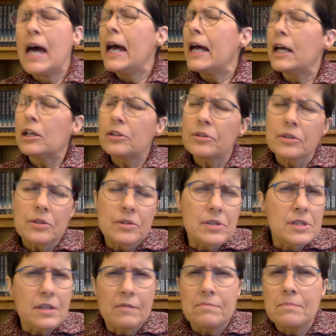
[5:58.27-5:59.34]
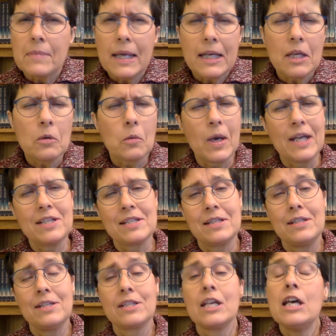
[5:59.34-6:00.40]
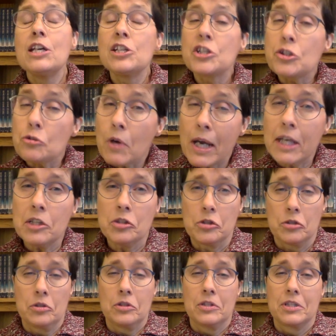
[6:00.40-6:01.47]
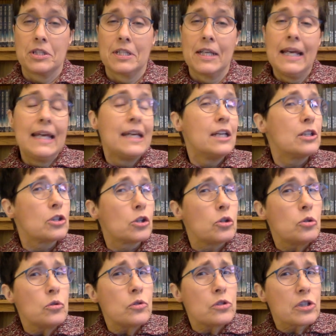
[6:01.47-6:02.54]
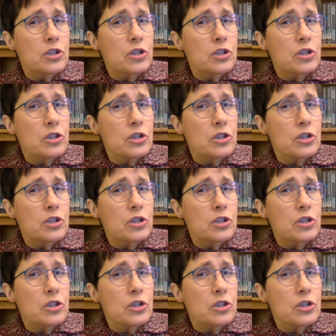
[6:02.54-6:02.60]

elders of many races, strangers into whose